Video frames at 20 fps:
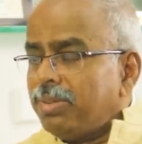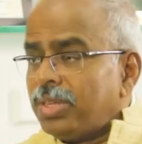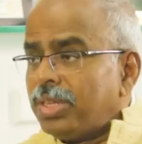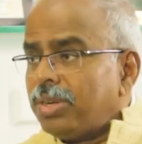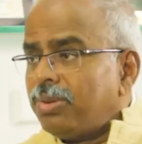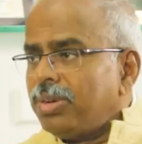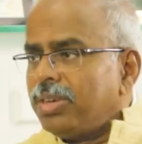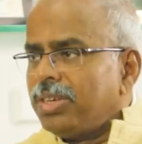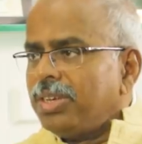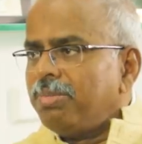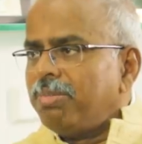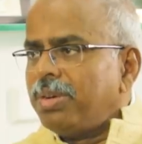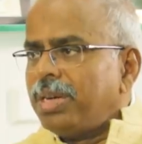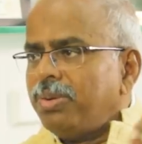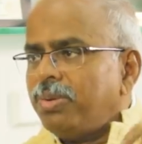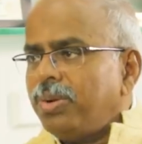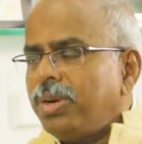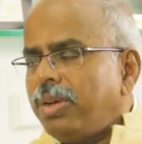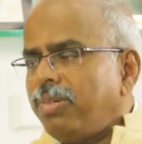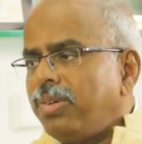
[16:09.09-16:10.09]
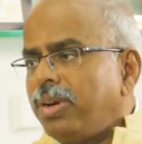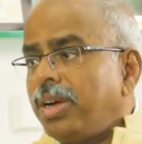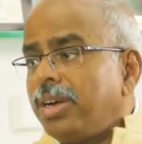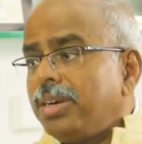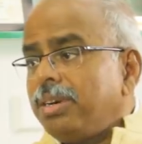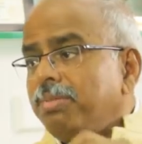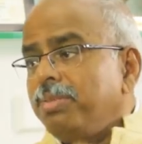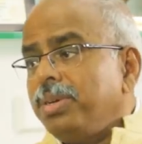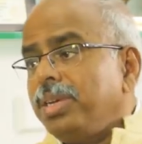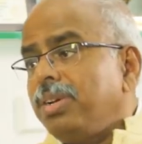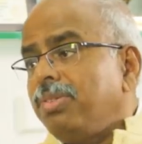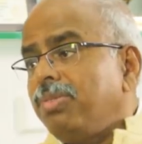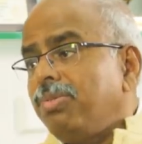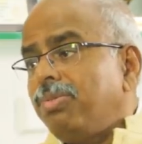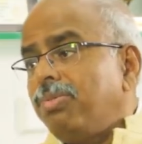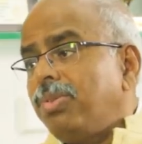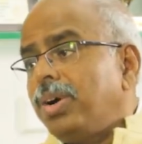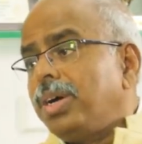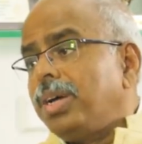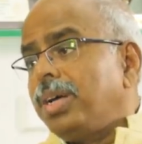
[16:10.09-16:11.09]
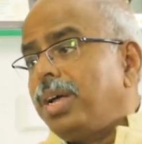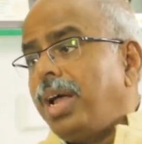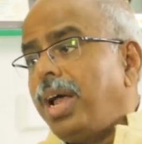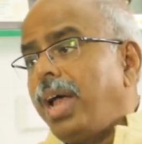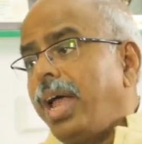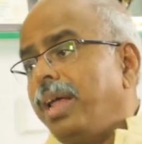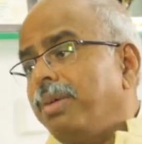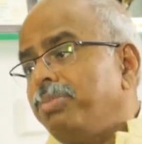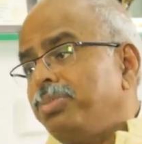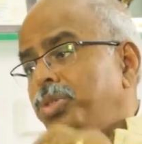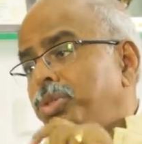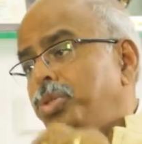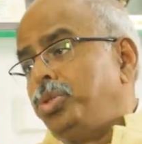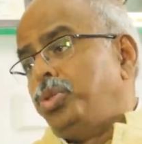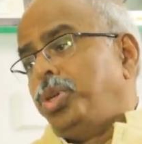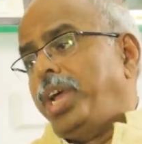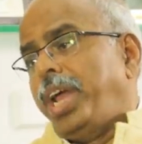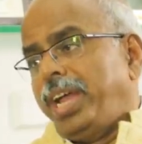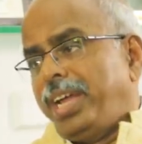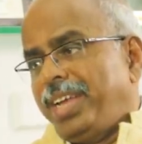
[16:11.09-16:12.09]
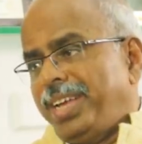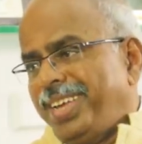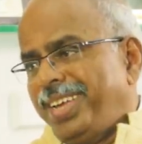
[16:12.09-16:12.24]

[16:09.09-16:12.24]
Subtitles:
without him I would have not been what I am today.